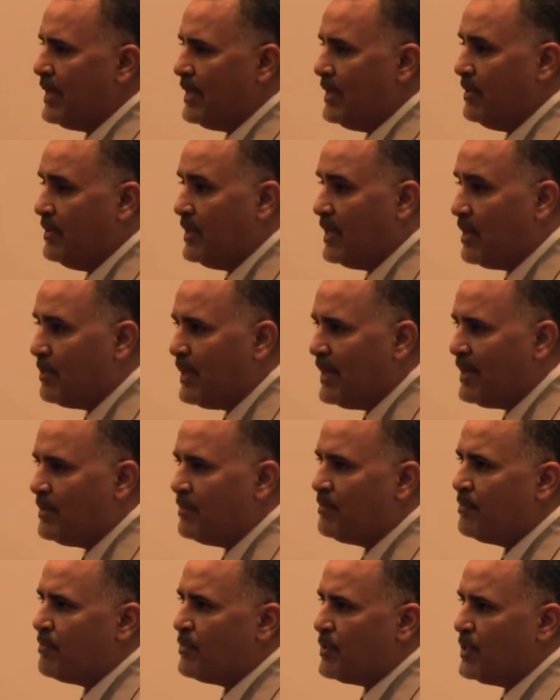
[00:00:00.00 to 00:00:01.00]
in
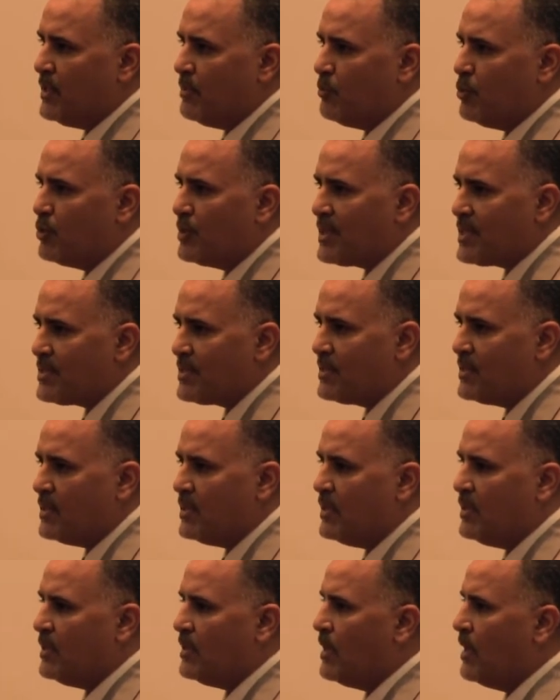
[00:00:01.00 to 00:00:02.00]
Yemen,
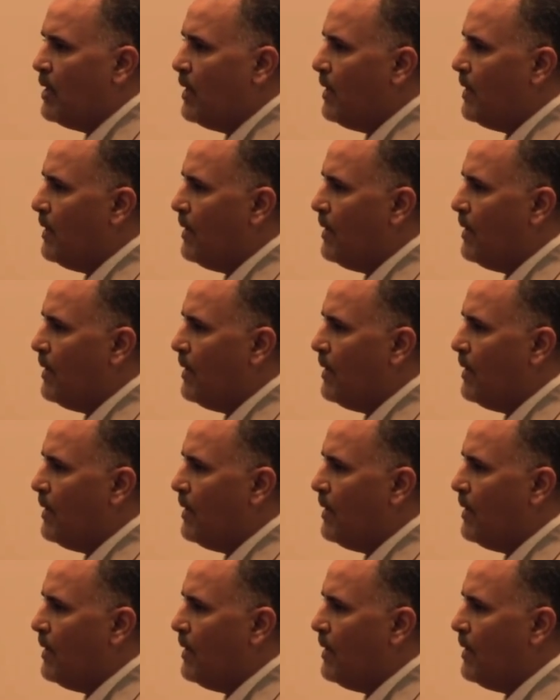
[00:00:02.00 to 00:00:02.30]
democracy,